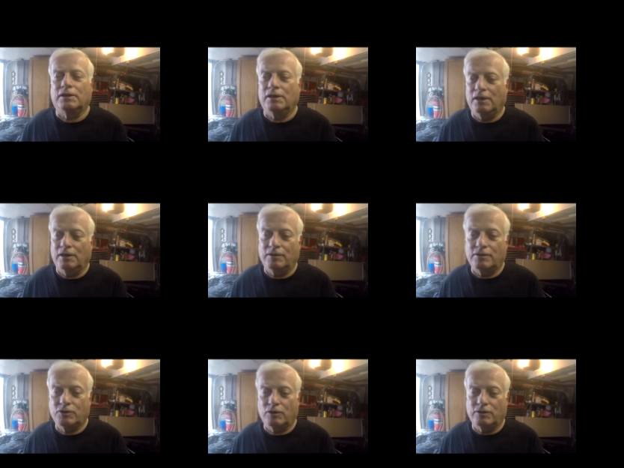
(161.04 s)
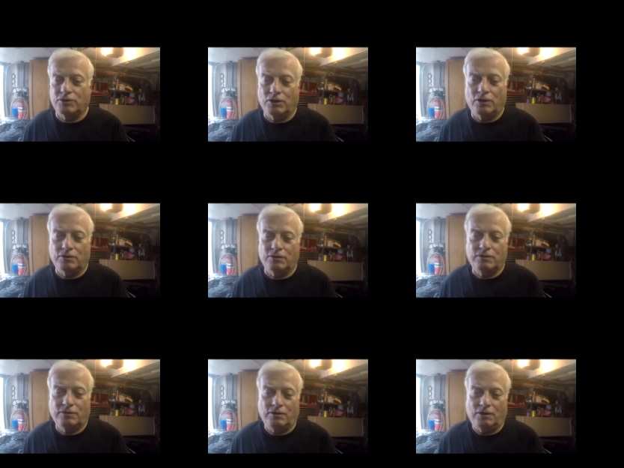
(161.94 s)
It's a,
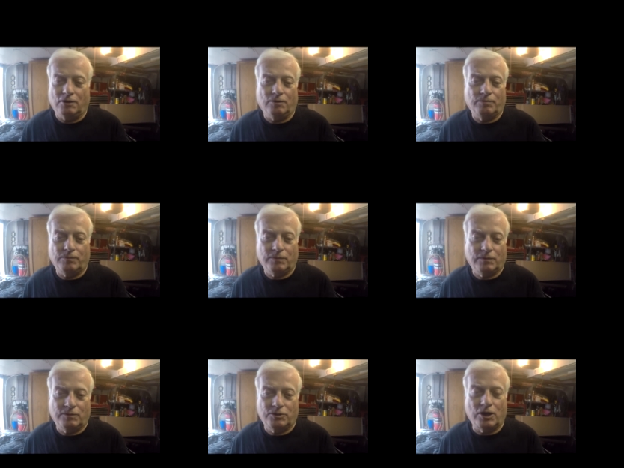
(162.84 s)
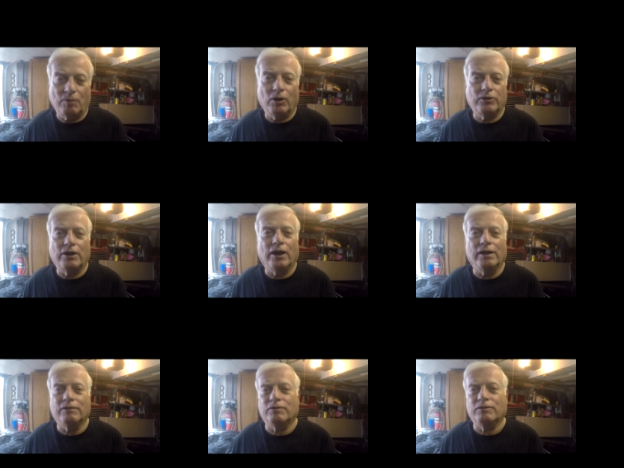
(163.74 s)
you know, shame on
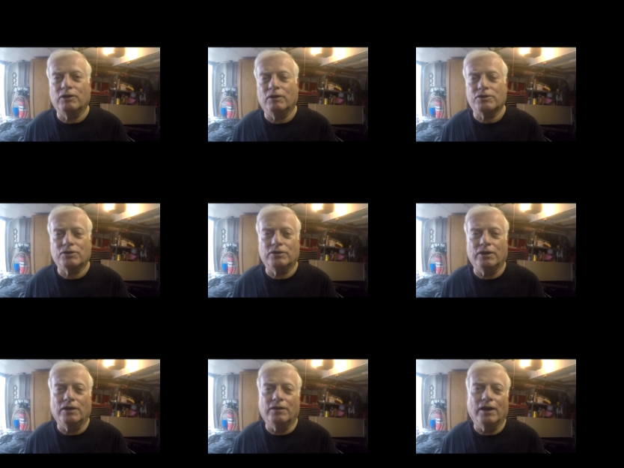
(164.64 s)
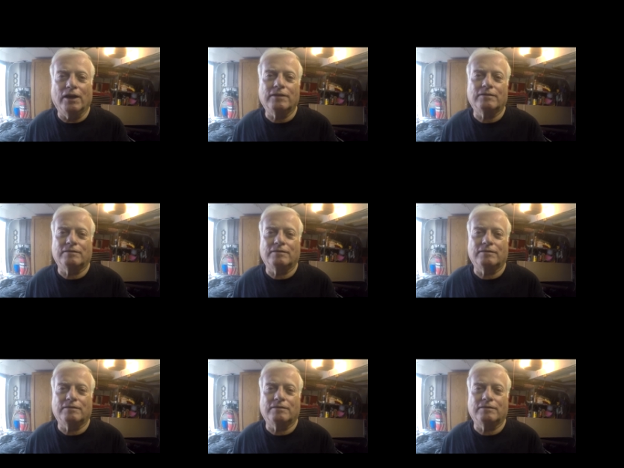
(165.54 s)
Dave. You know, I should have done that.